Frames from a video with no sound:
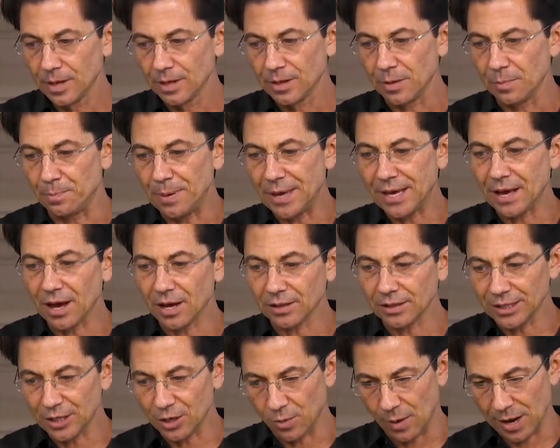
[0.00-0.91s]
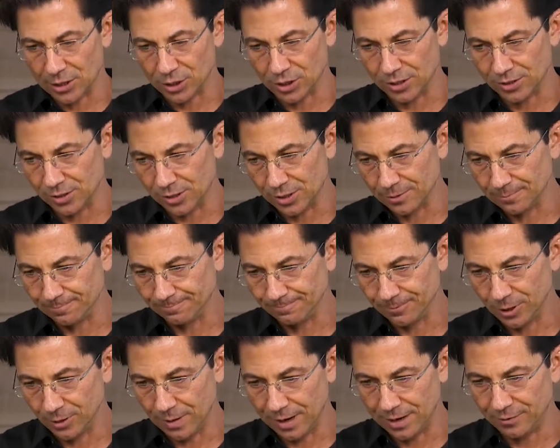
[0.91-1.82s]
The big ugly questions.
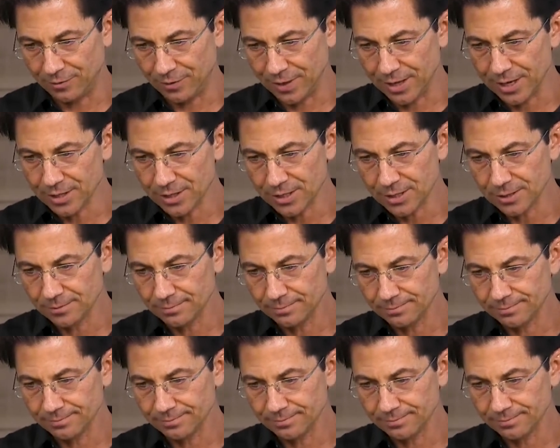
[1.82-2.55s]
You ready for this?